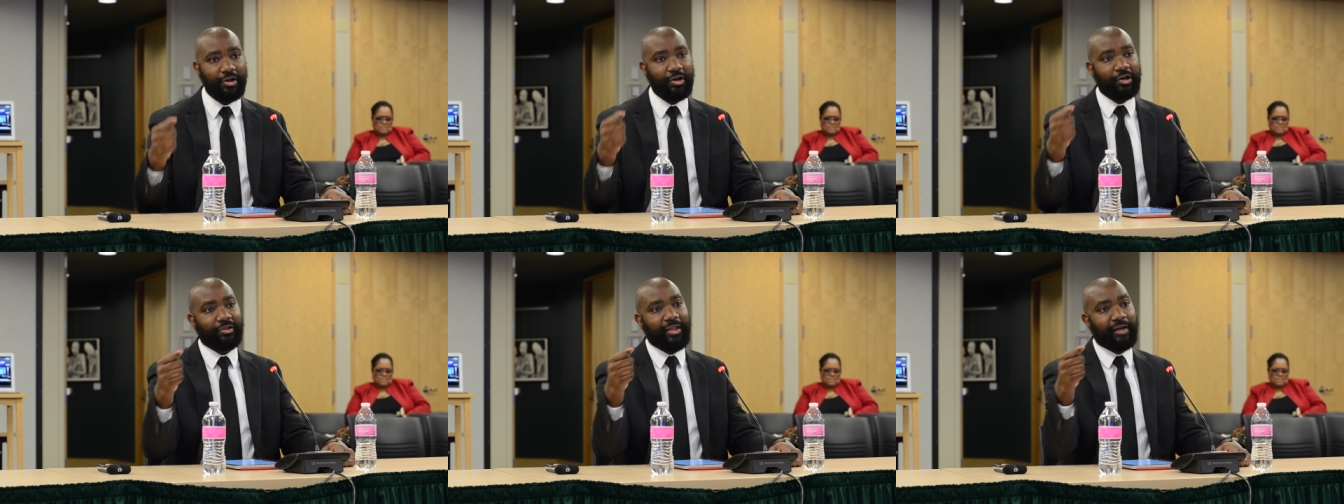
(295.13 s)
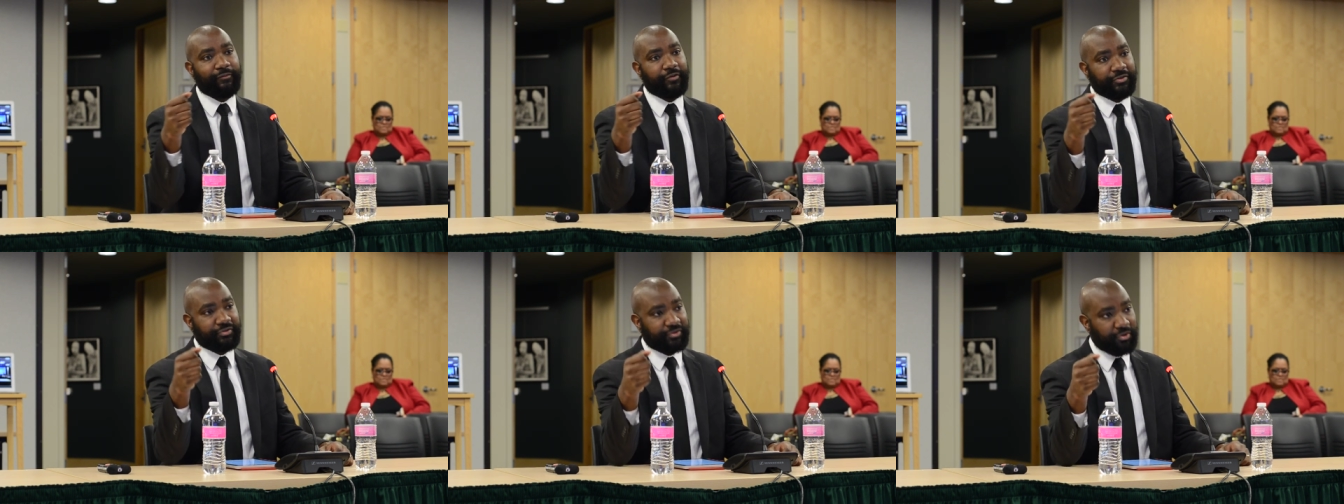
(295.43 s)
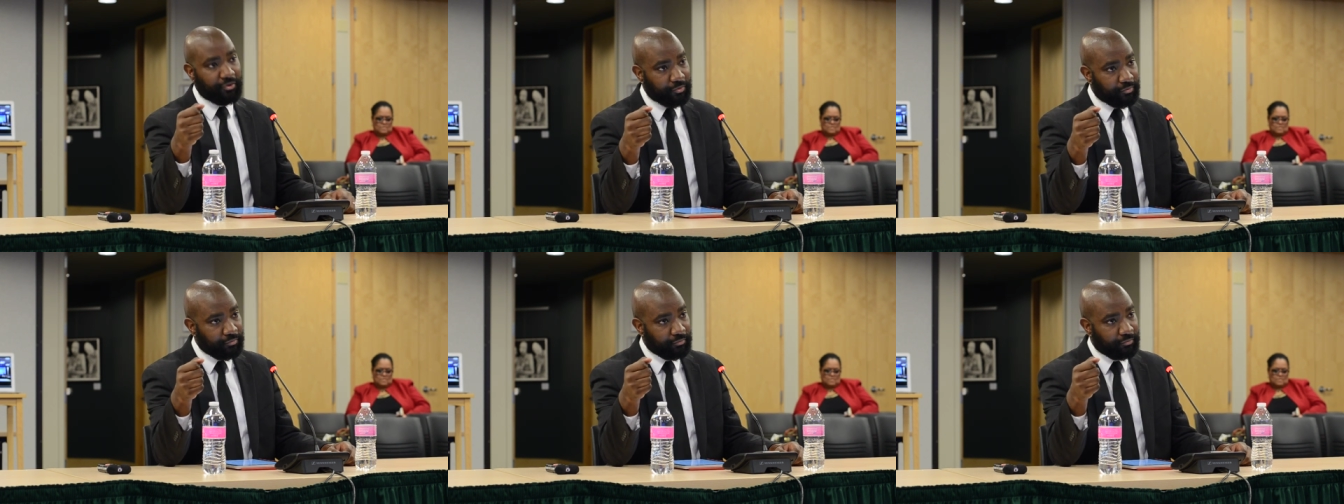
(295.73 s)
Lever
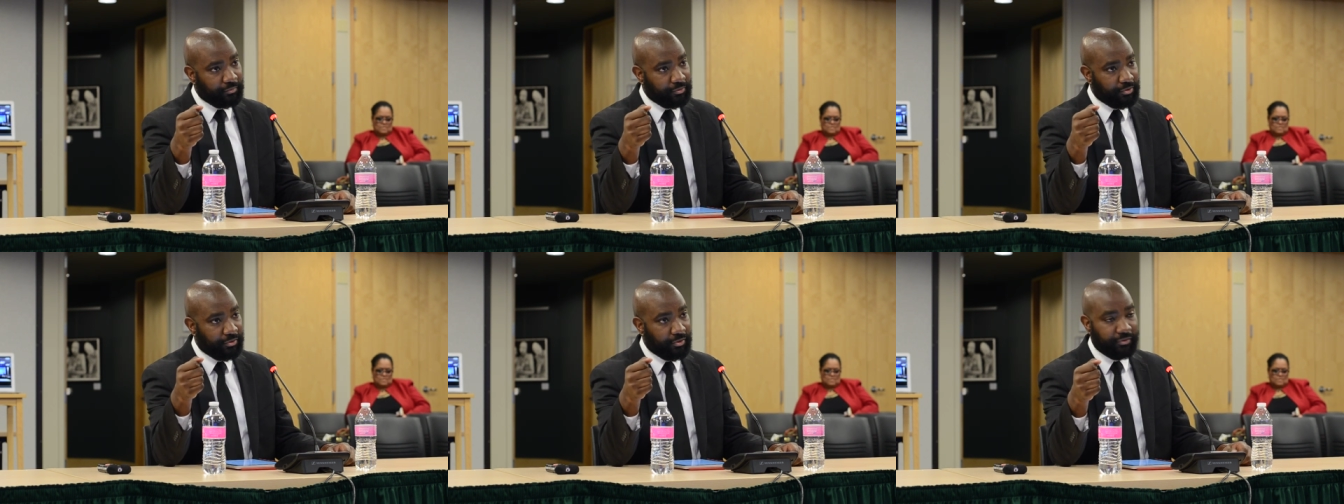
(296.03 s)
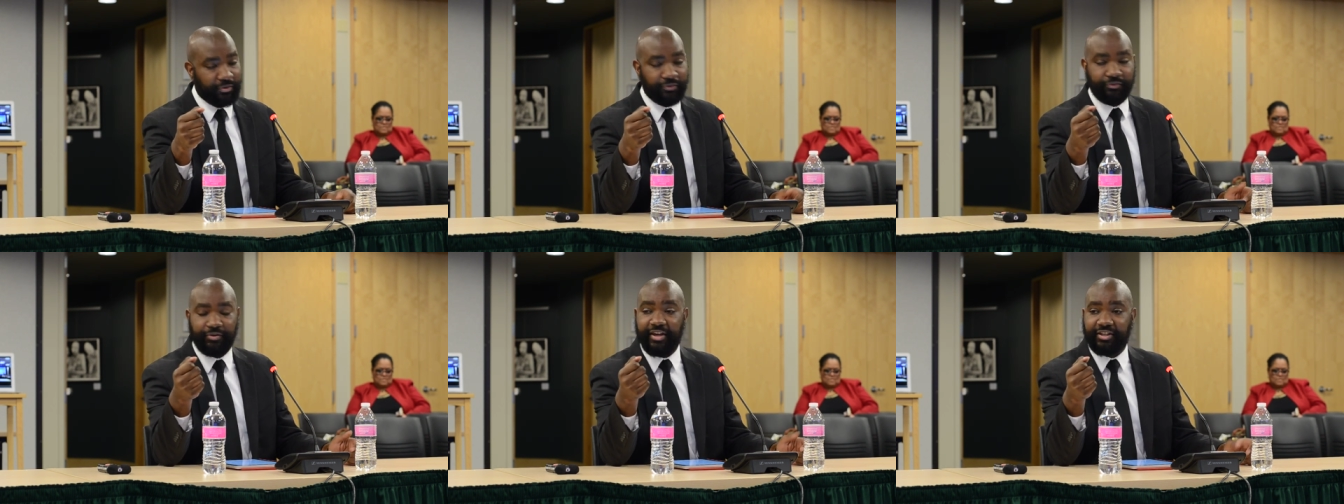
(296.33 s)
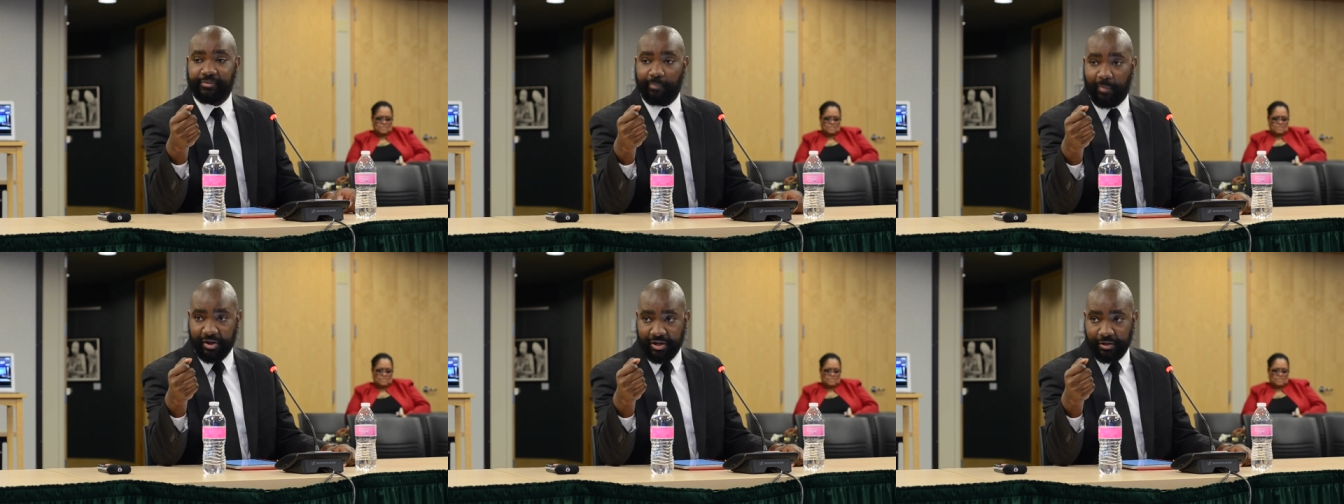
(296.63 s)
two
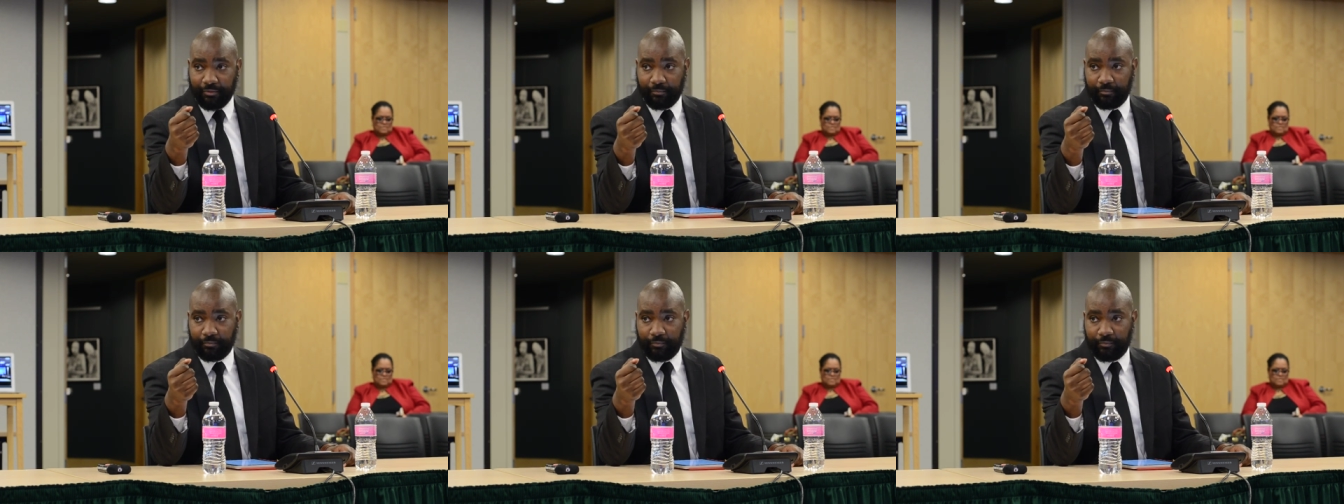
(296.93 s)
takes money,